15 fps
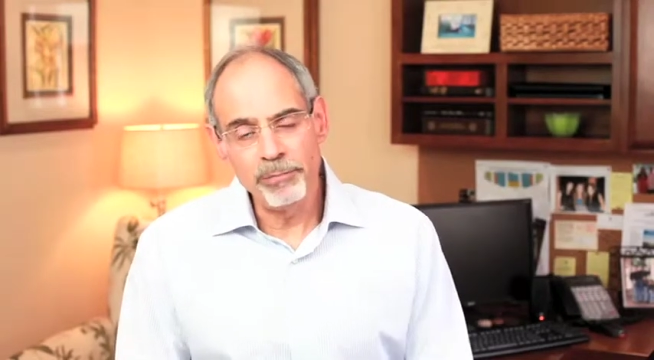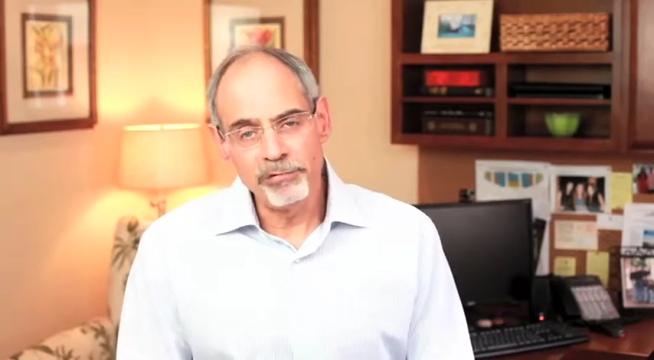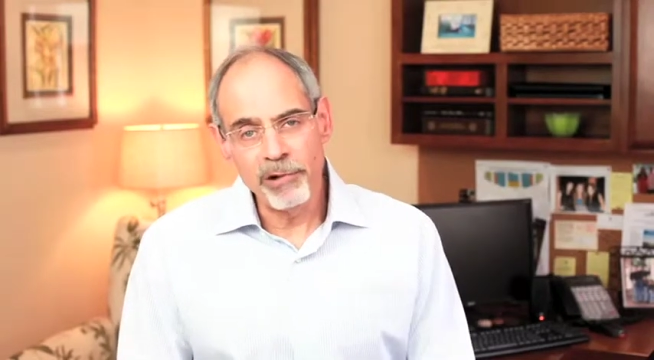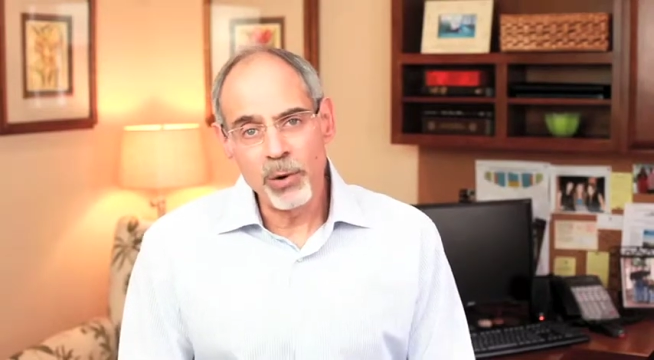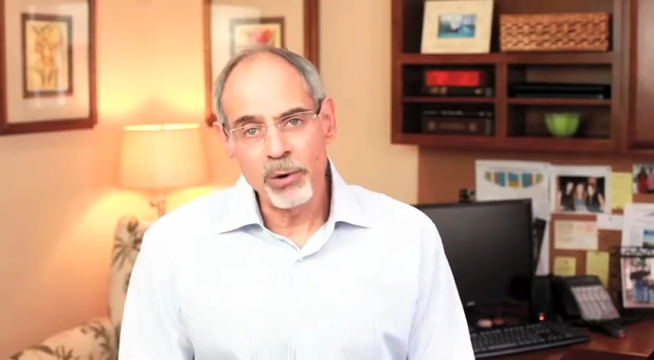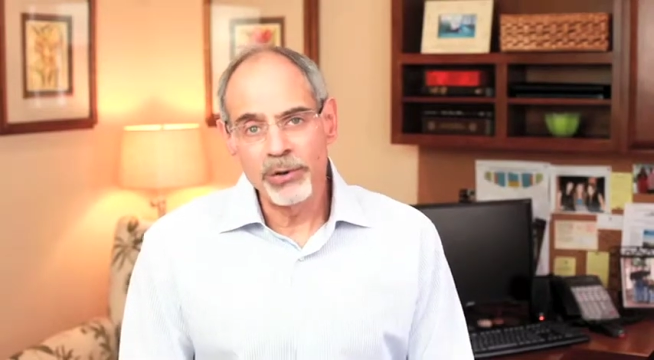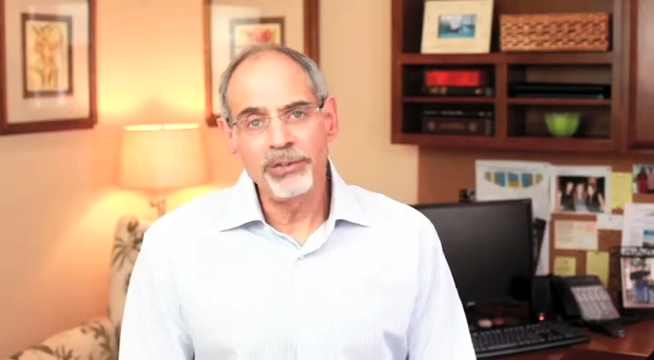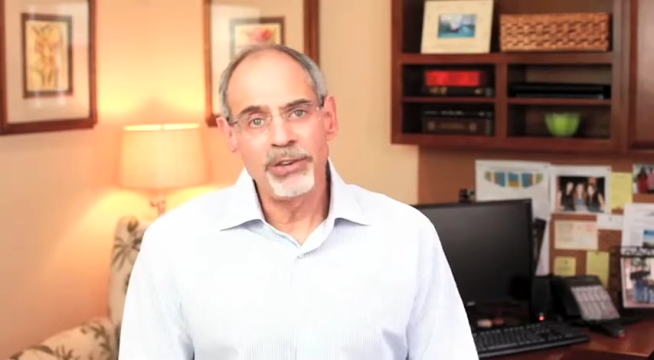
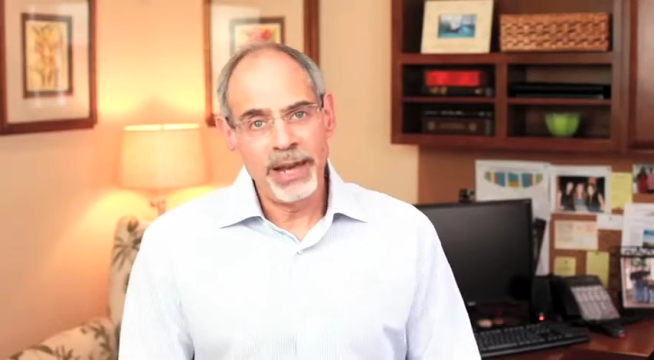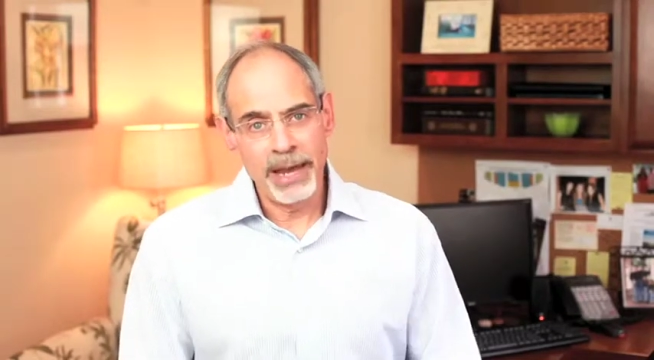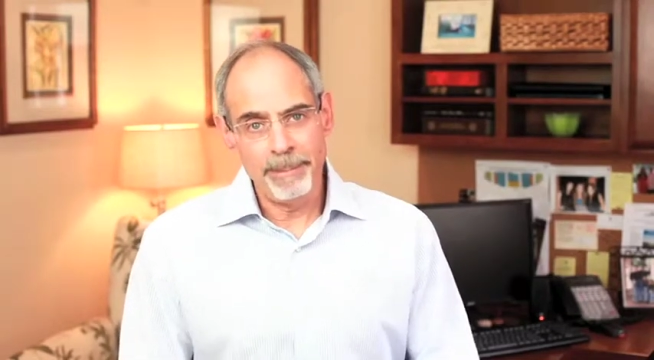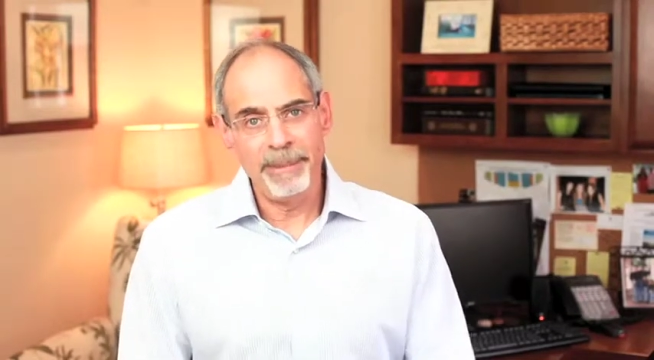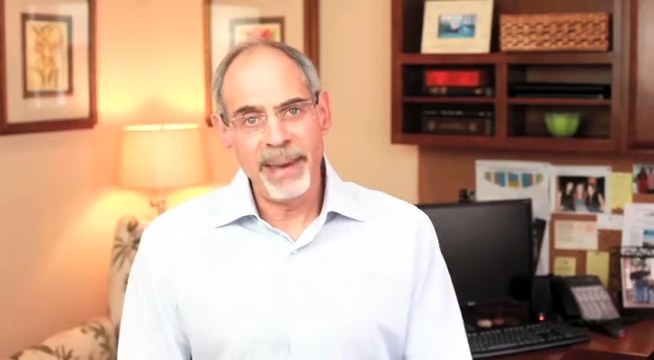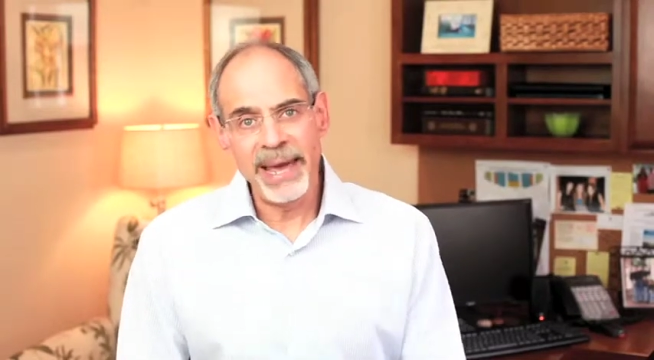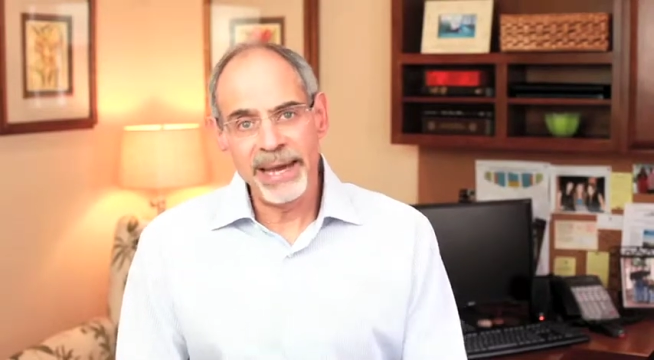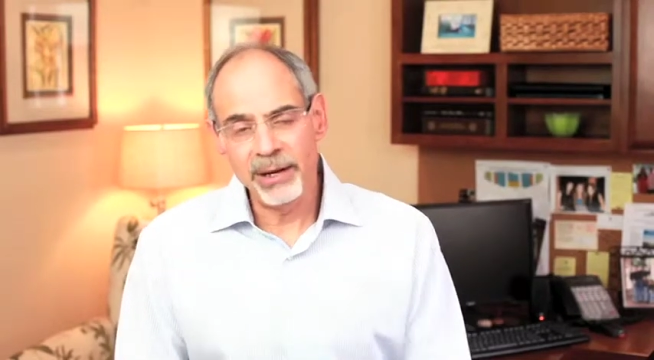brokers and
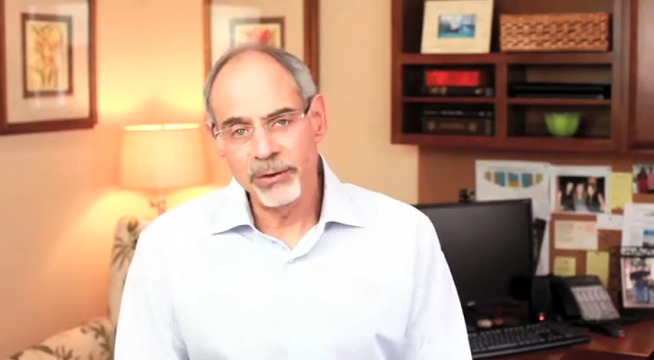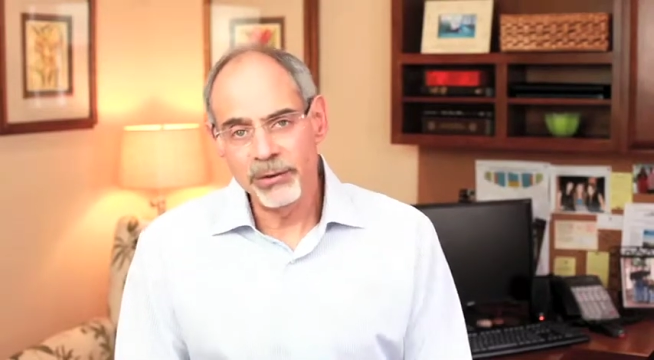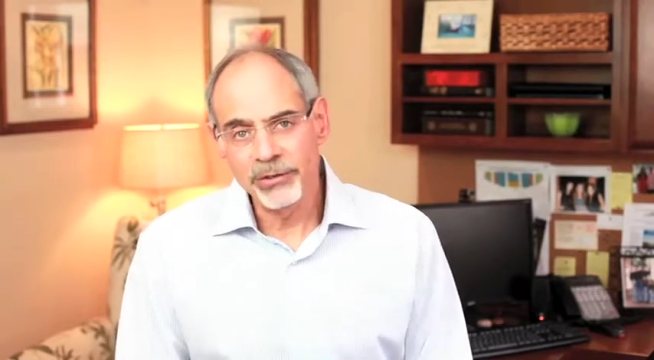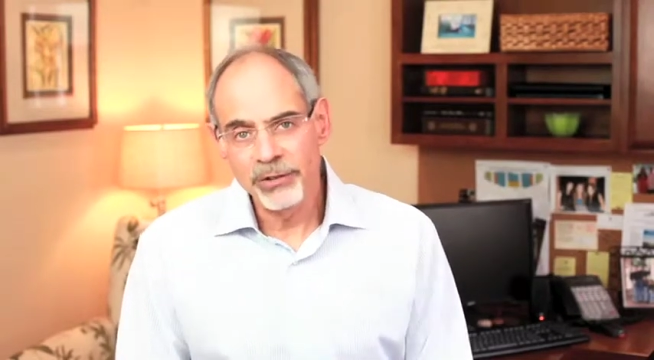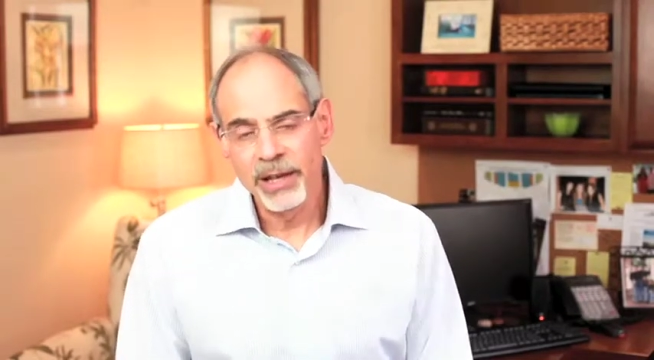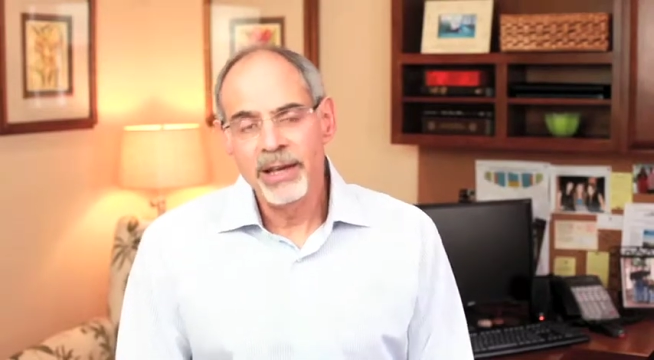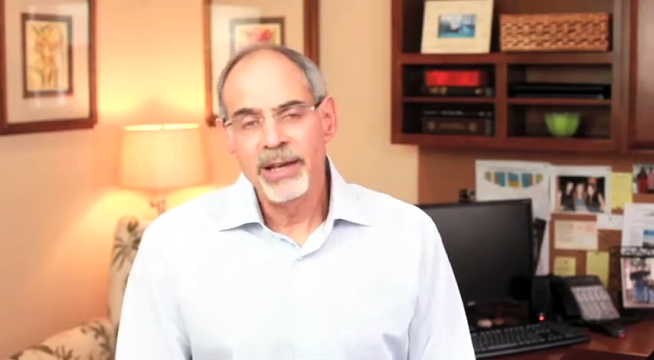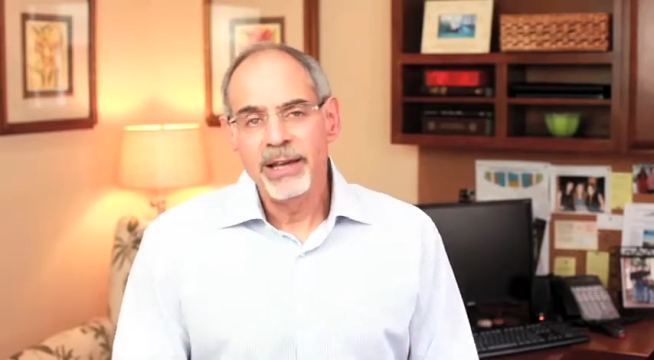bankers.